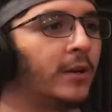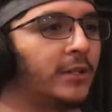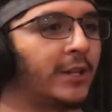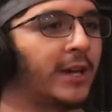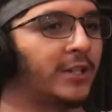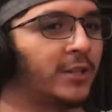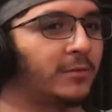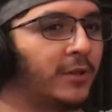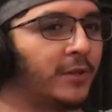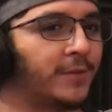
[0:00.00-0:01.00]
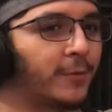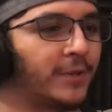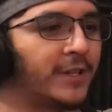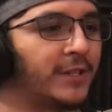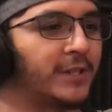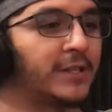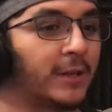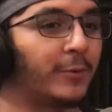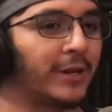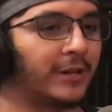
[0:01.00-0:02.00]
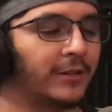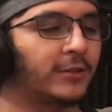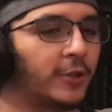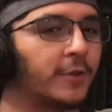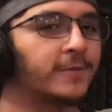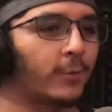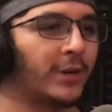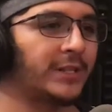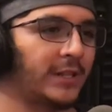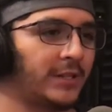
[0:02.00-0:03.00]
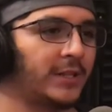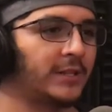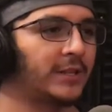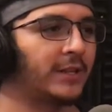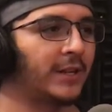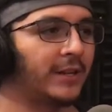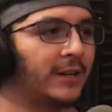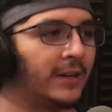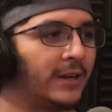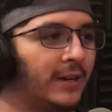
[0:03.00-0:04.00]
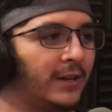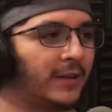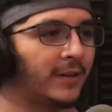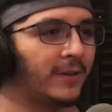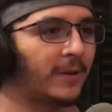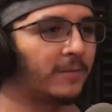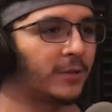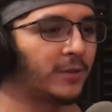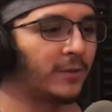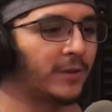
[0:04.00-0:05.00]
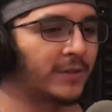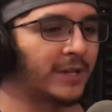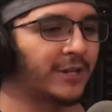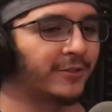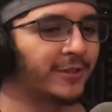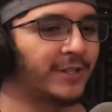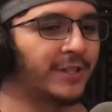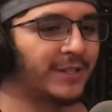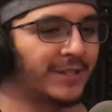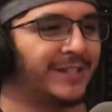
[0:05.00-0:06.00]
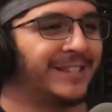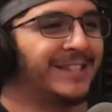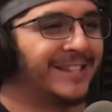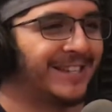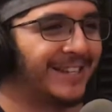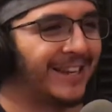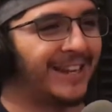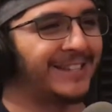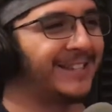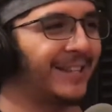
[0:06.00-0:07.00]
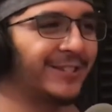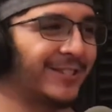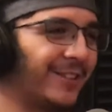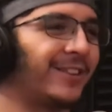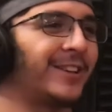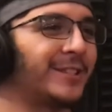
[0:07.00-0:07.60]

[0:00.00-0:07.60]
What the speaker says: to catch up to those 4 seasons, and then to those 40 seasons, and then have to do those extra seasons. It's just a lot of